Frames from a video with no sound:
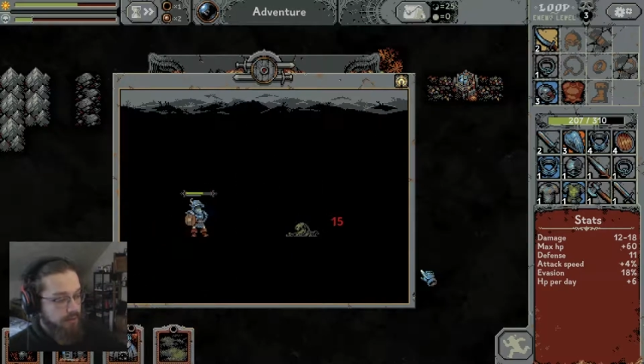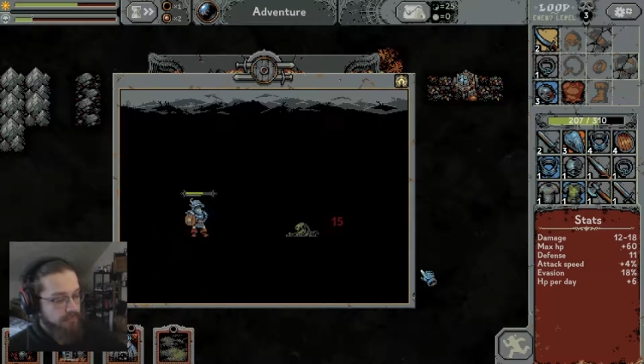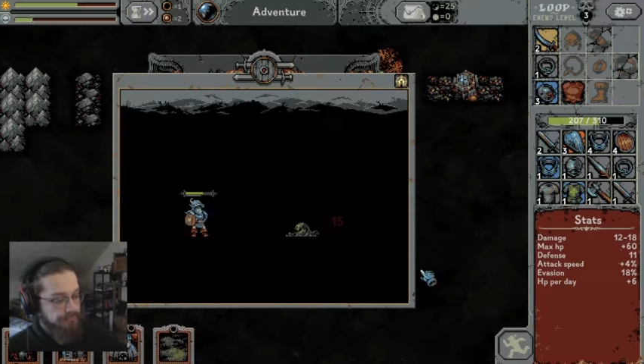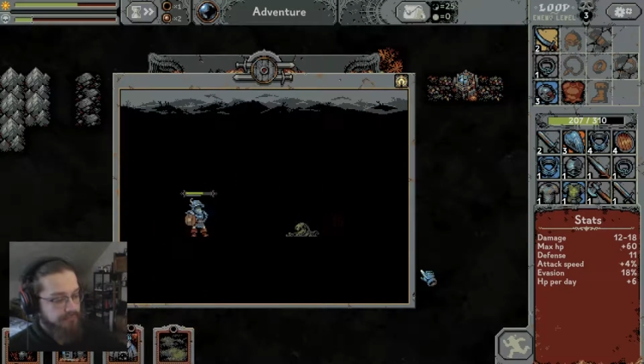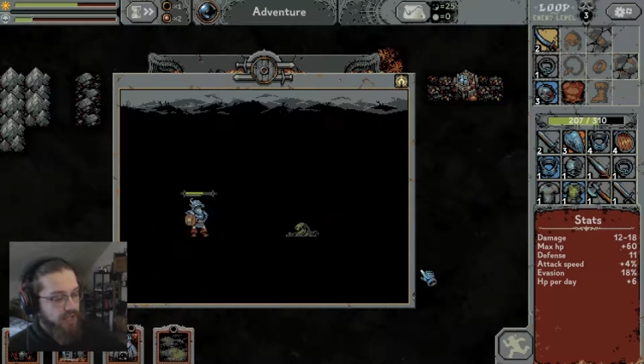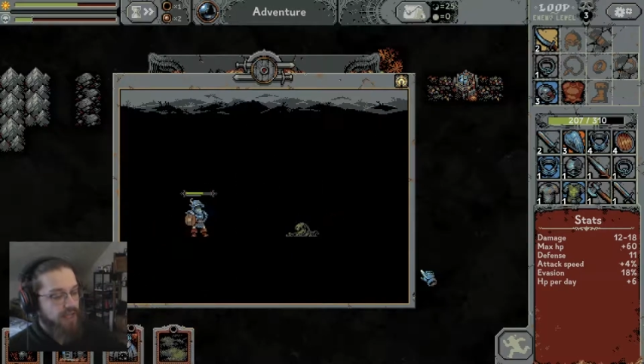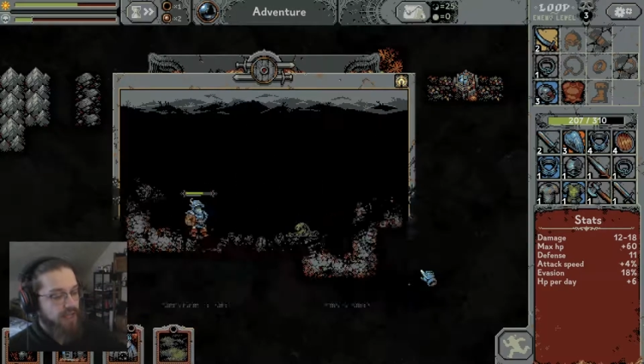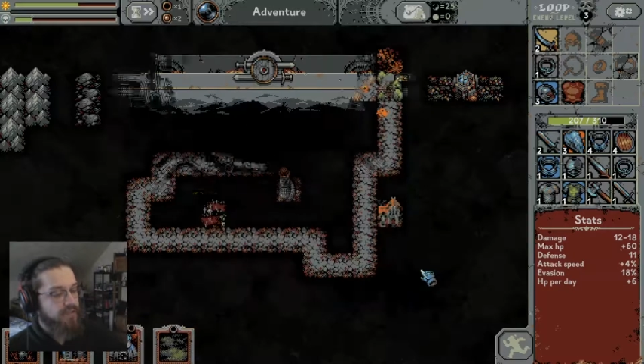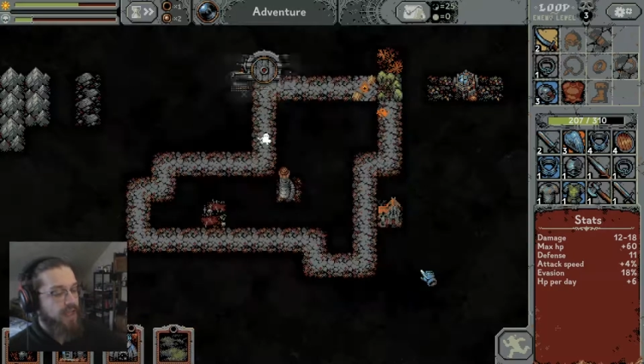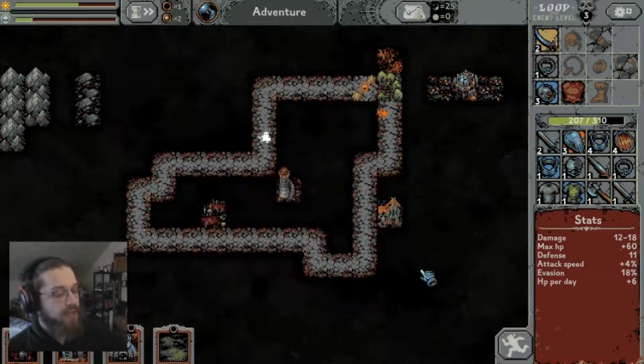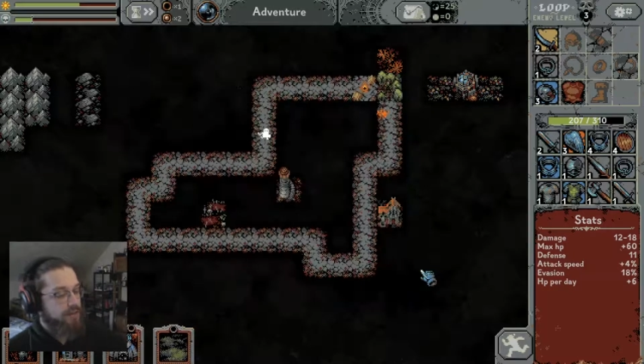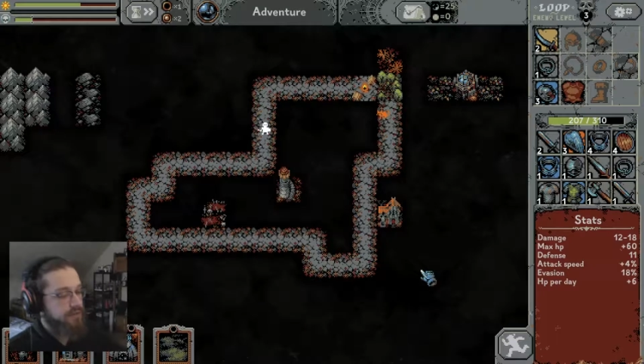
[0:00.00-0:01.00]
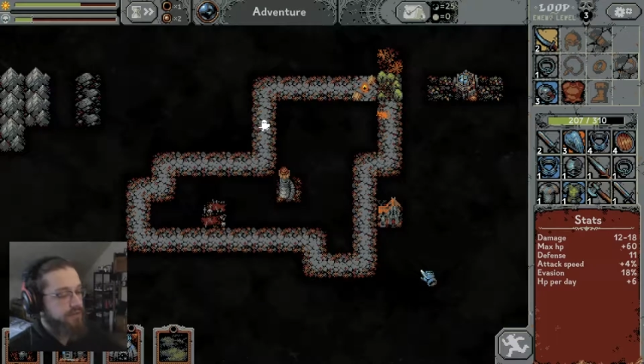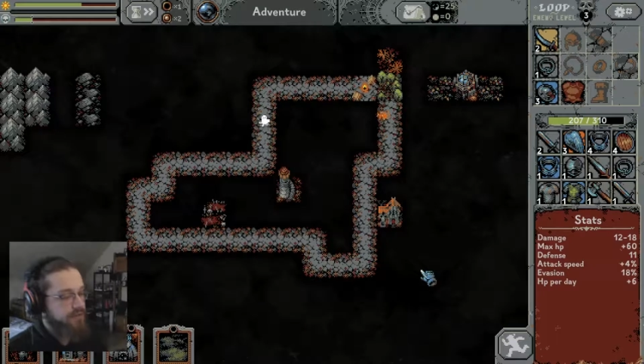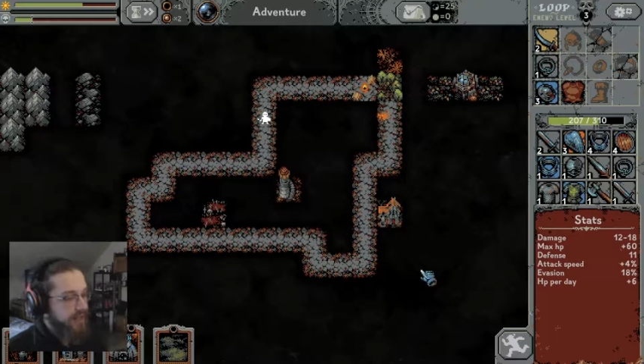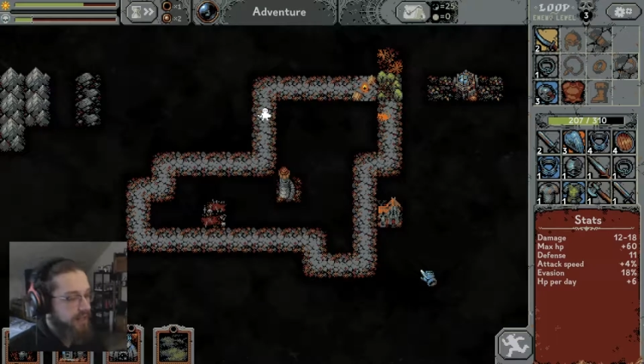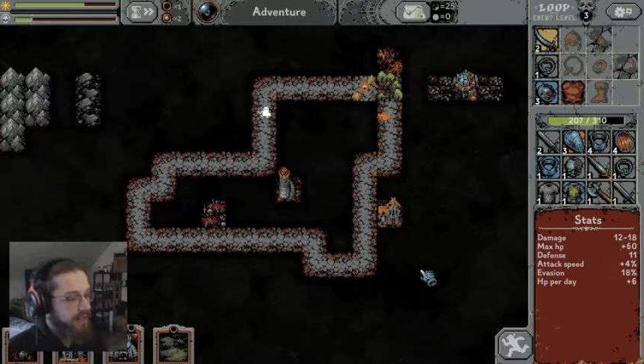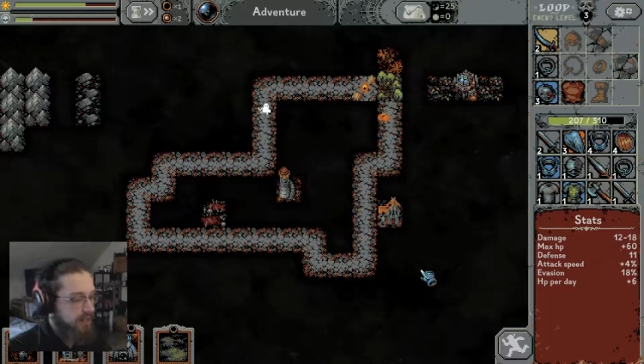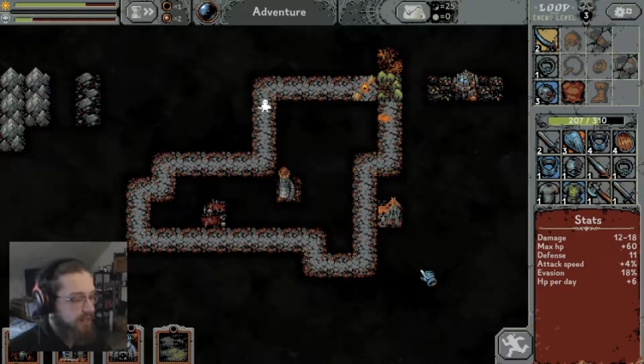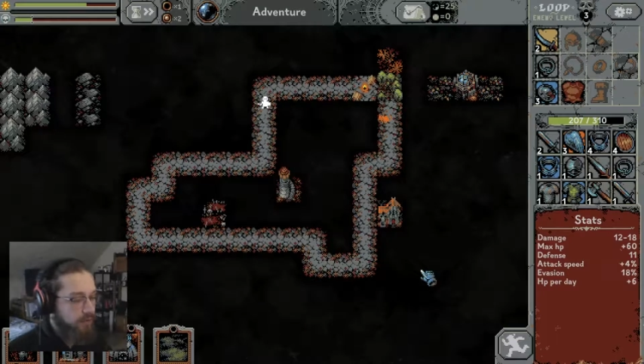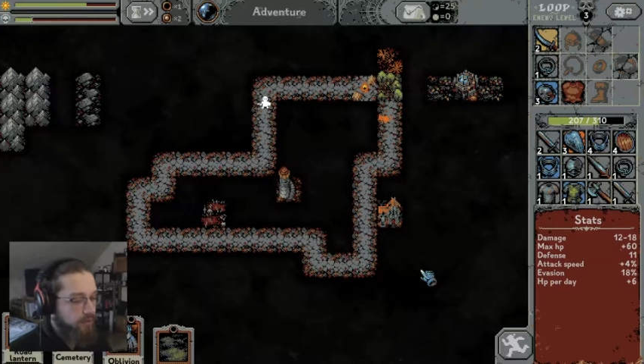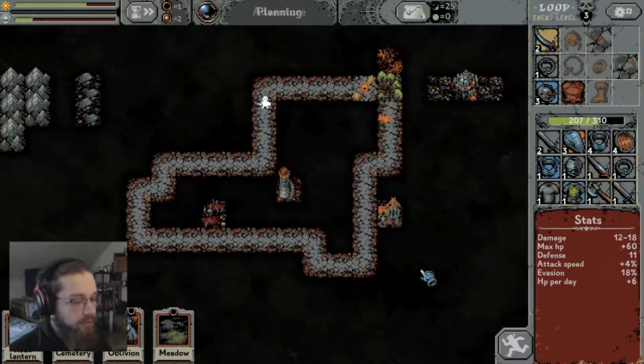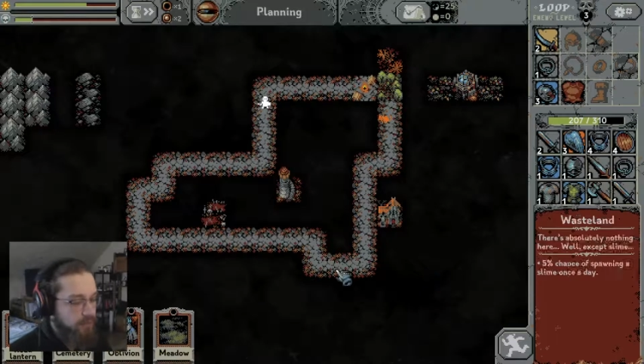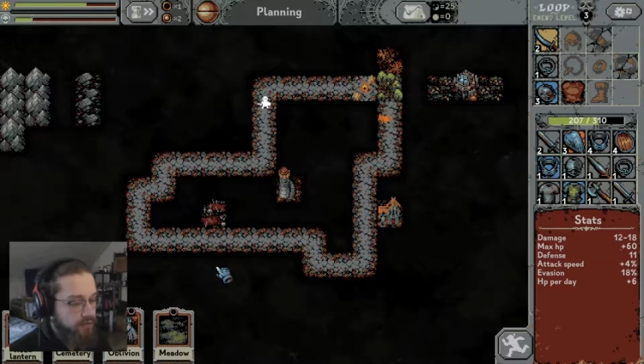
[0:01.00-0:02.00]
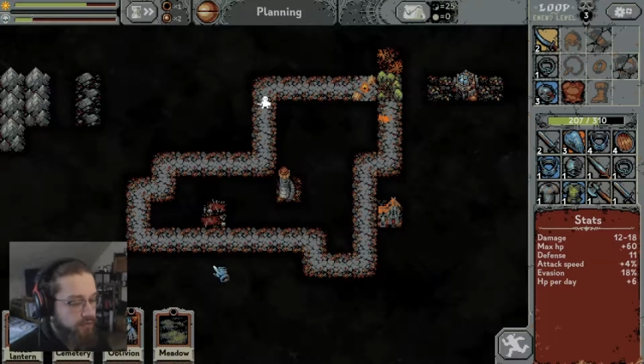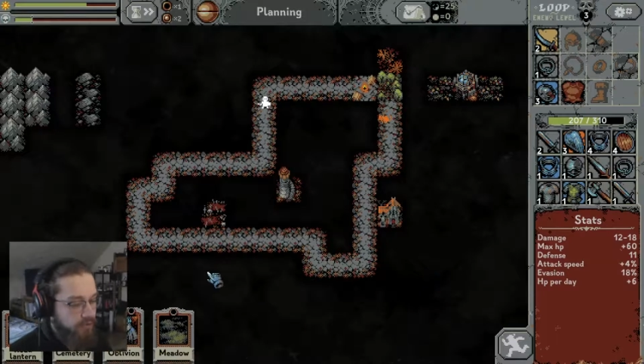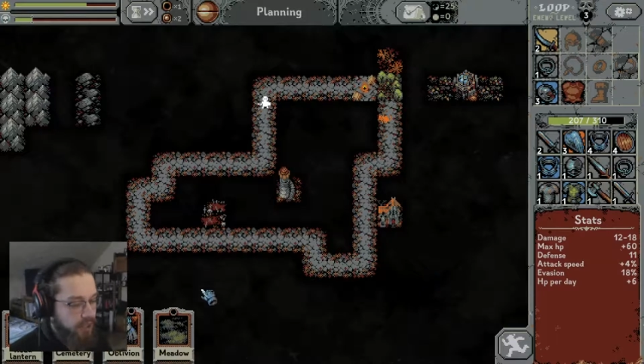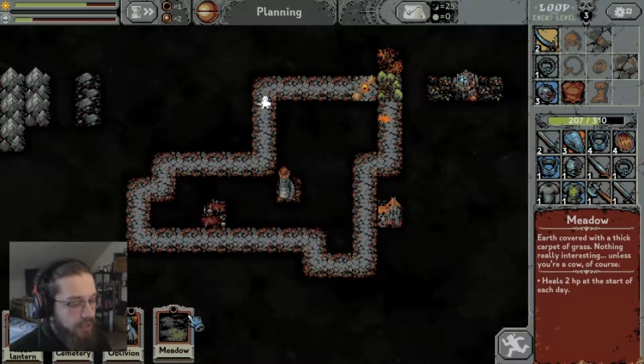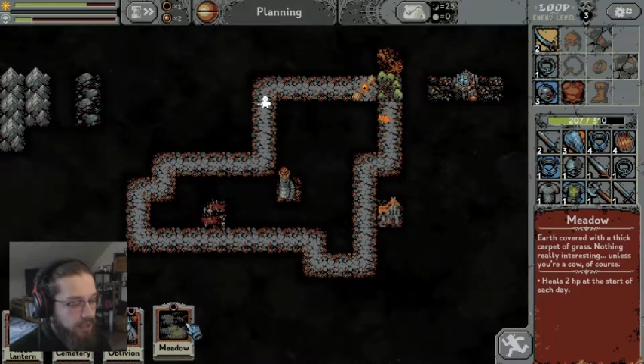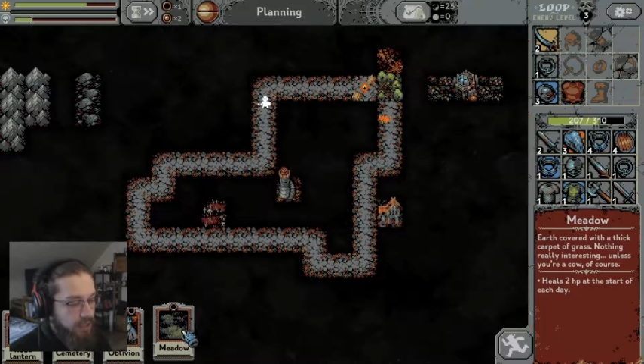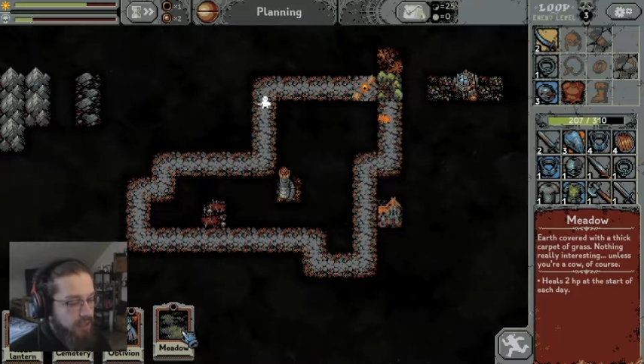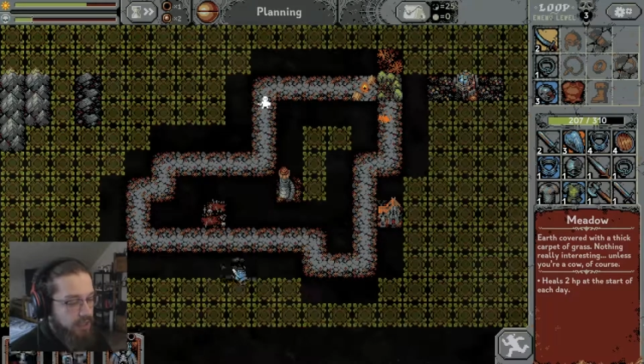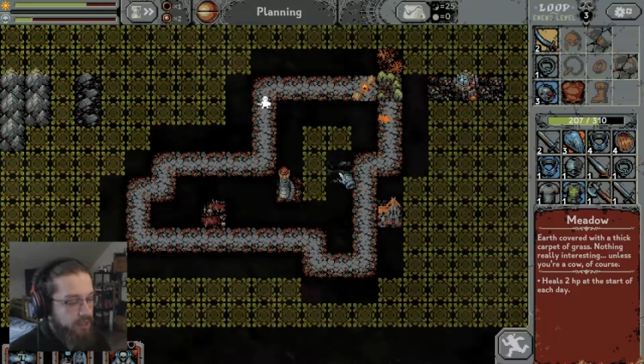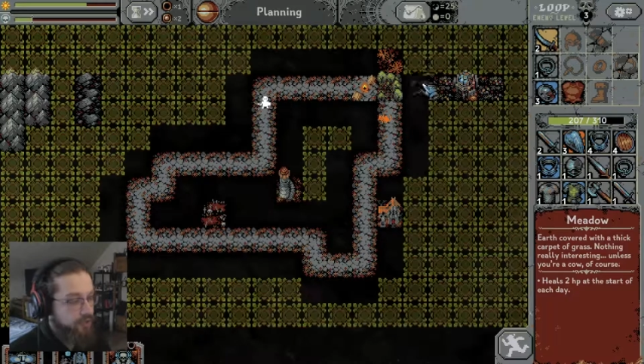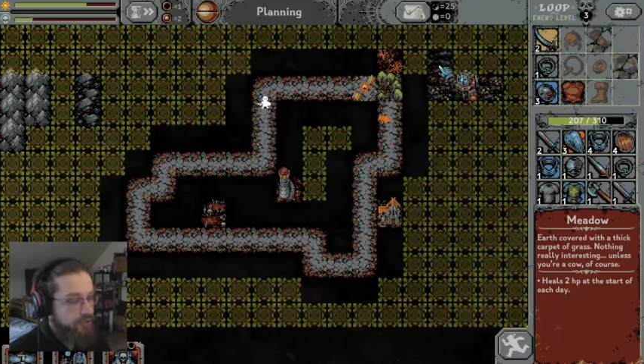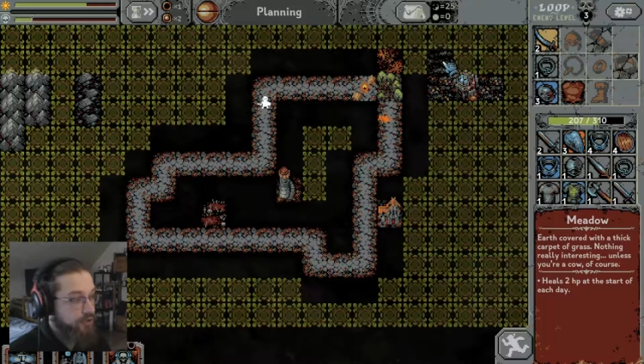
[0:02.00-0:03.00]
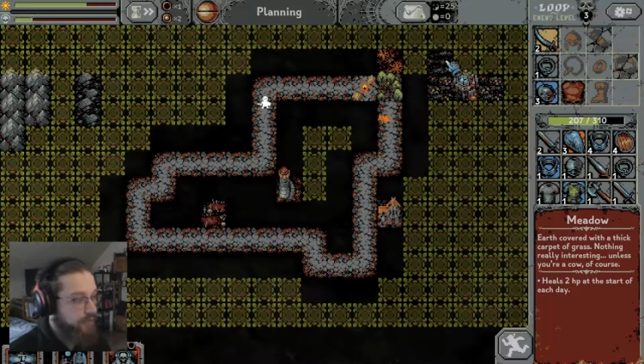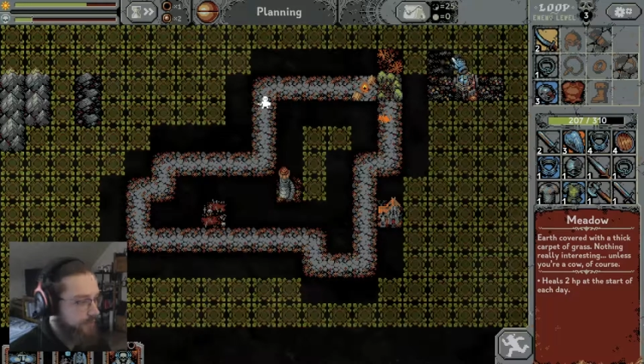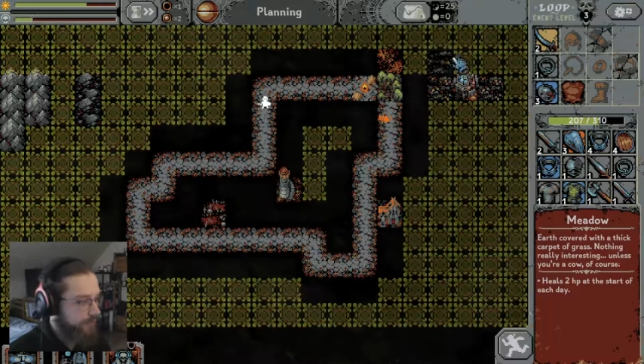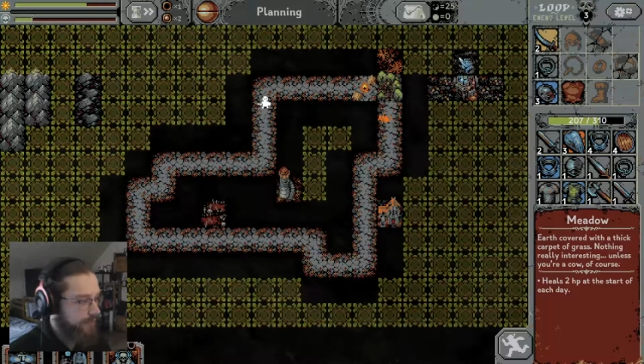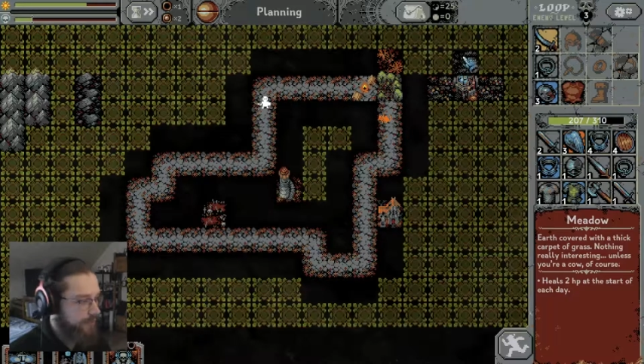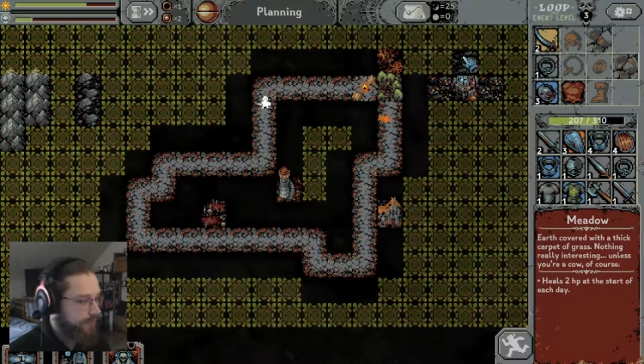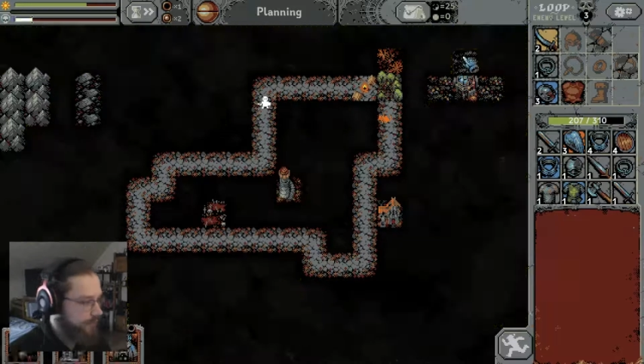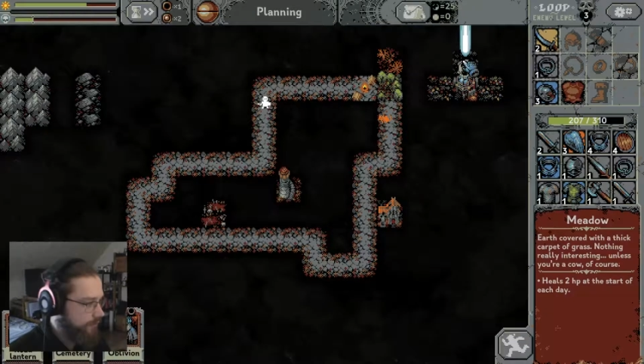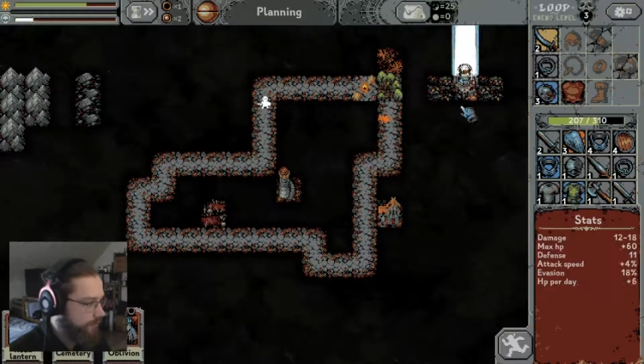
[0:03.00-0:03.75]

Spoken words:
and then scaled down to a 2 versus 2.